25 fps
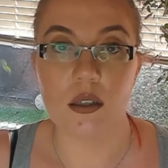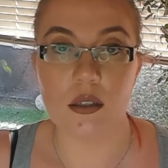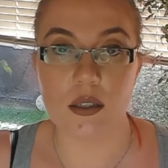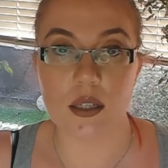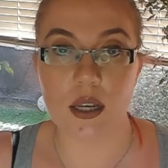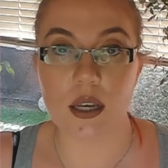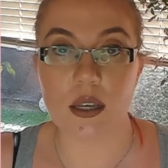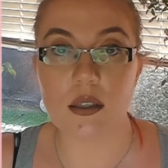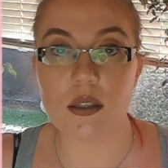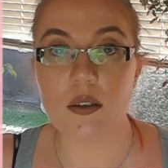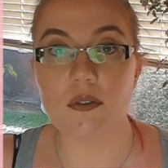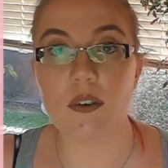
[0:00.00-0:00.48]

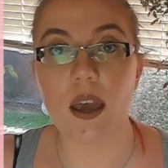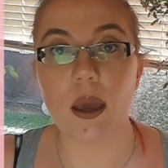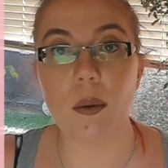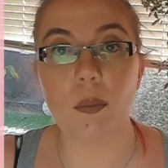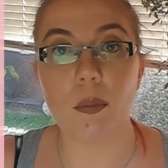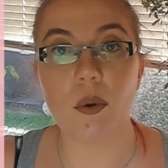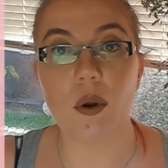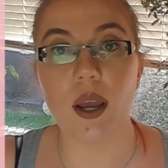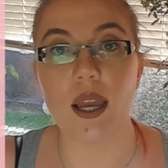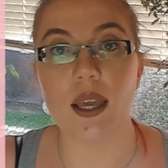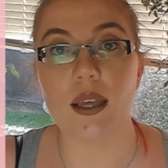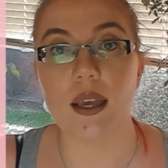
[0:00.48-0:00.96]
does
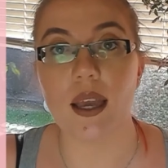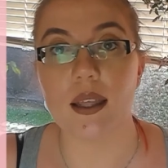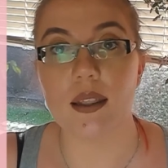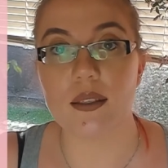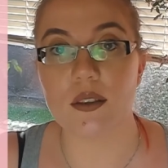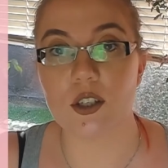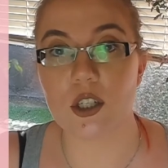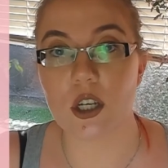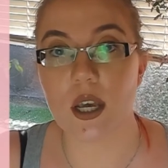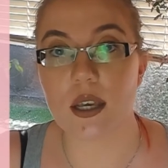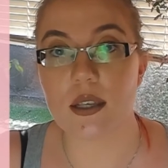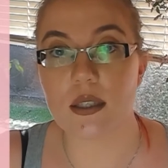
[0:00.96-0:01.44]
evaporate
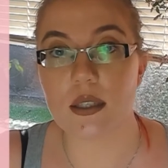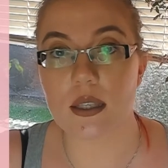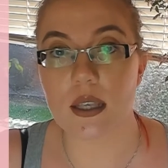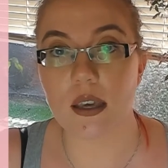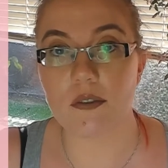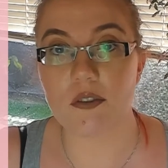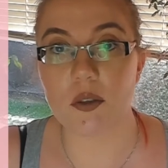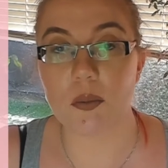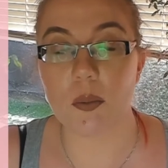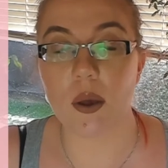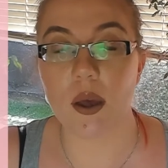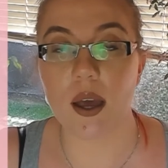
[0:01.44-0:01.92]
and just
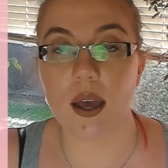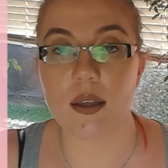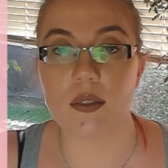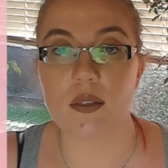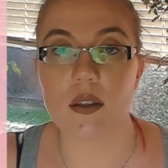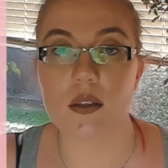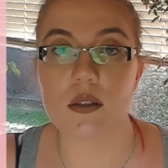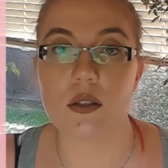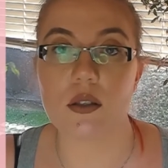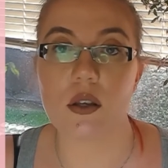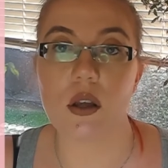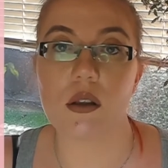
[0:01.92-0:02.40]
leaves
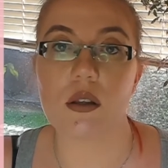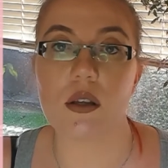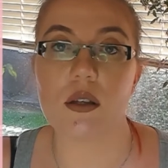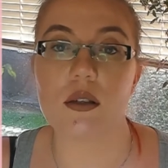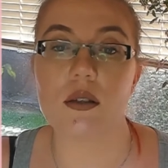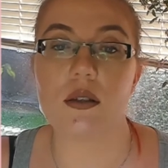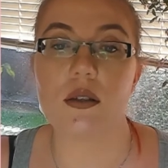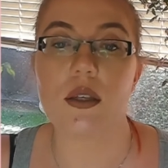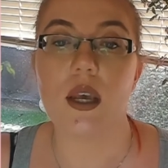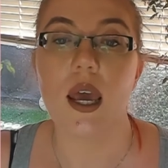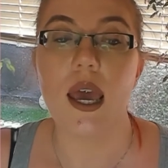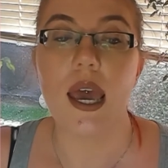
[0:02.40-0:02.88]
behind the
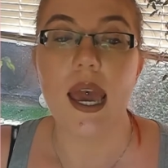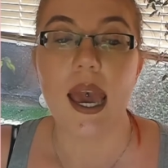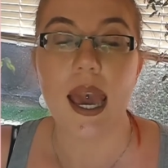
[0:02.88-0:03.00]
solids.